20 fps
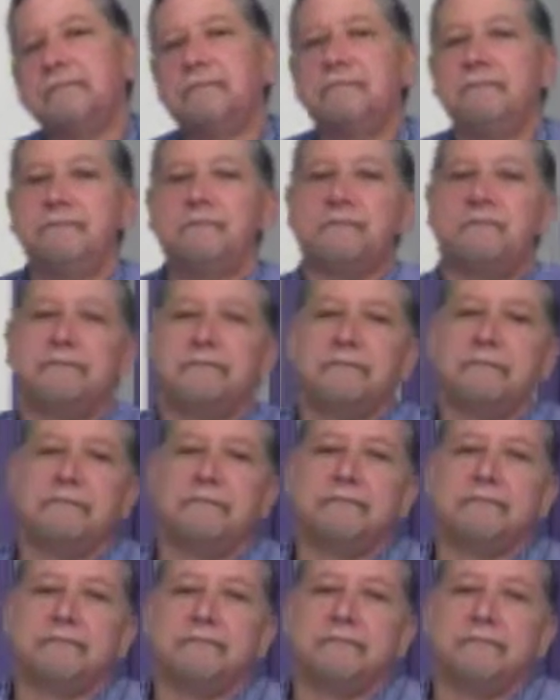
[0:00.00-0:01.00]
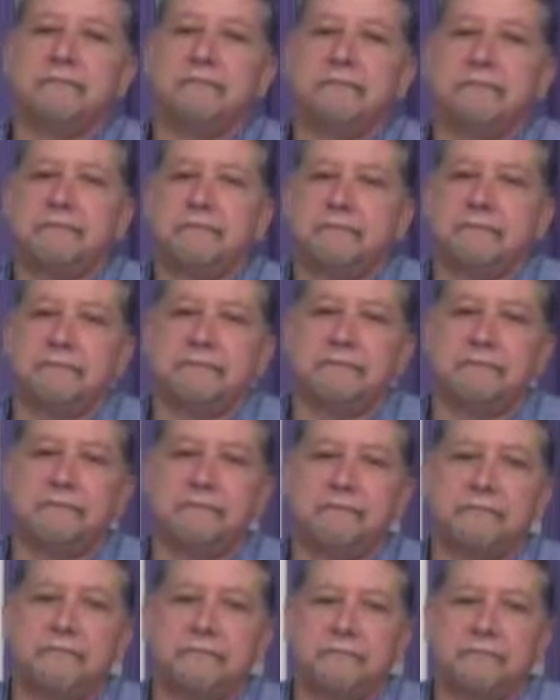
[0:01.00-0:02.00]

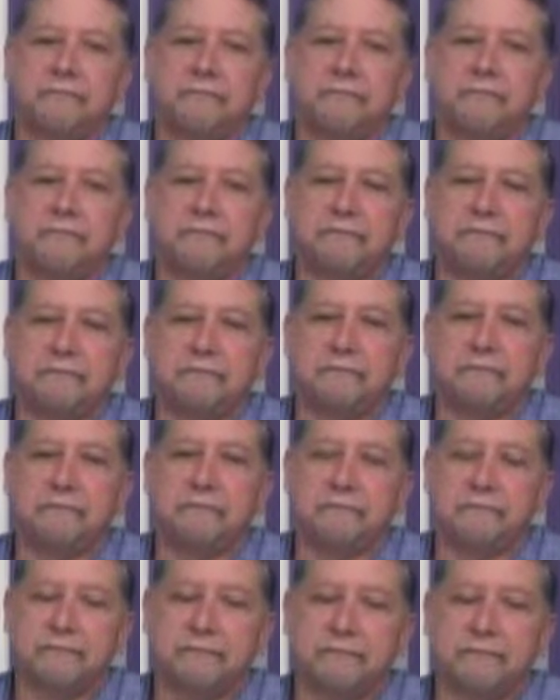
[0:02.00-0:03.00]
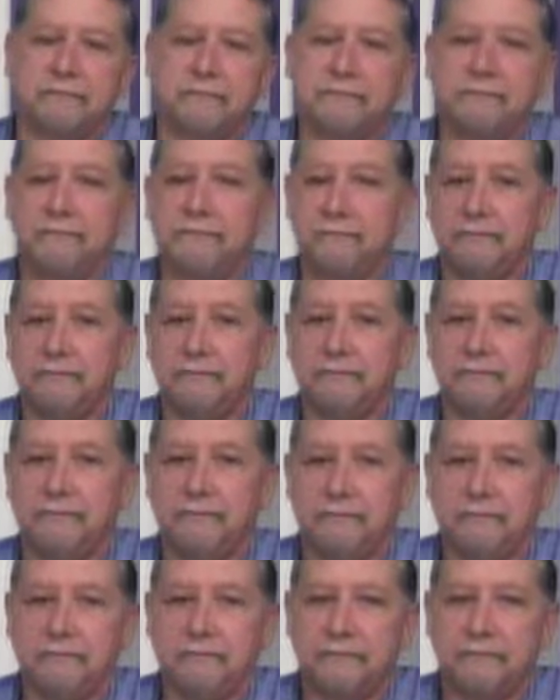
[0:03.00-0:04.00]

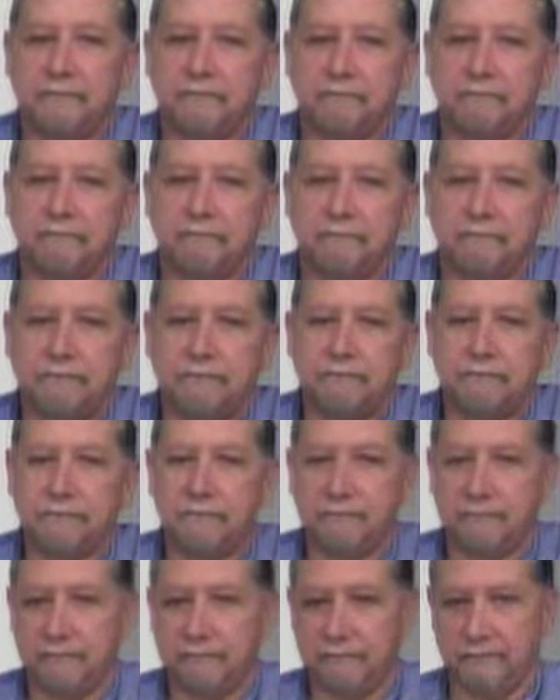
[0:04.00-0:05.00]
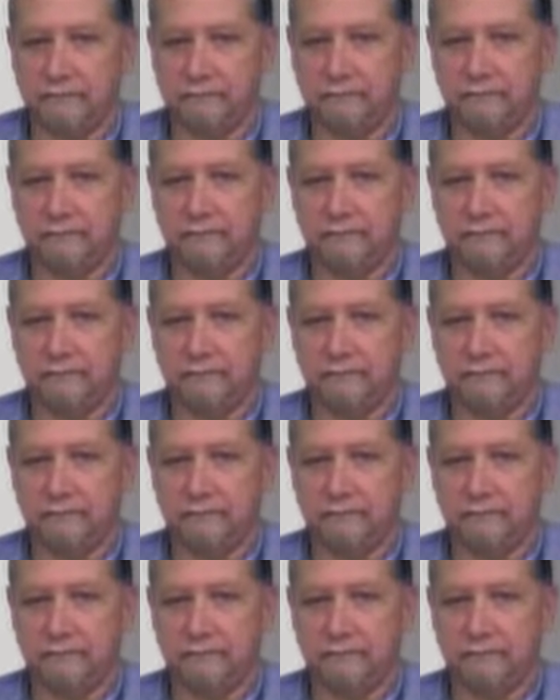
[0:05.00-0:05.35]
[no speech]